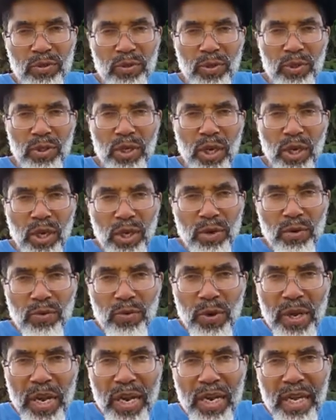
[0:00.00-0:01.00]
I was
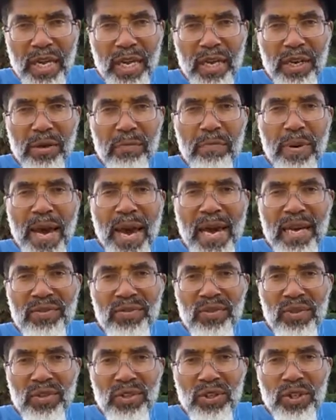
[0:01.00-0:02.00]
reading in a
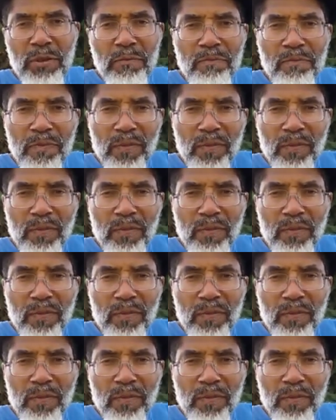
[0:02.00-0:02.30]
passage